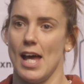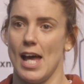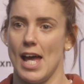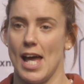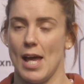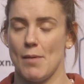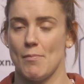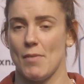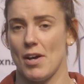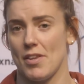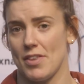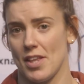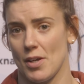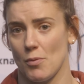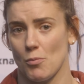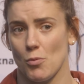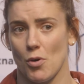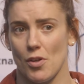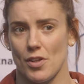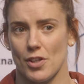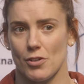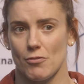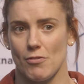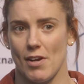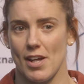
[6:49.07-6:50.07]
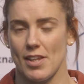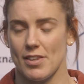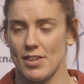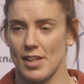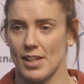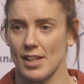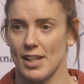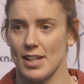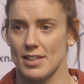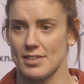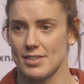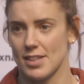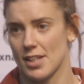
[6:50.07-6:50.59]
I think what the great
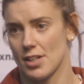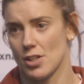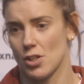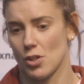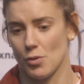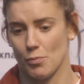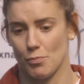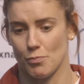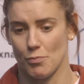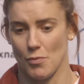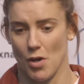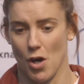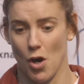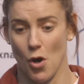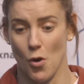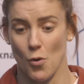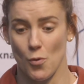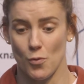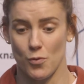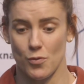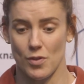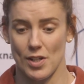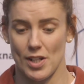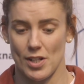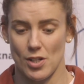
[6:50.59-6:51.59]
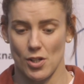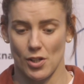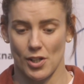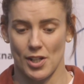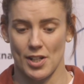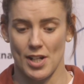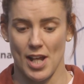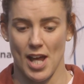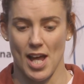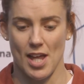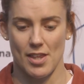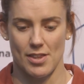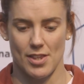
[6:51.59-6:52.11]
thing is, hopefully
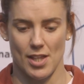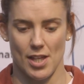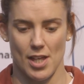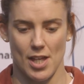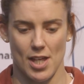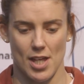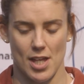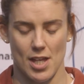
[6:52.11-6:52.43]
looking at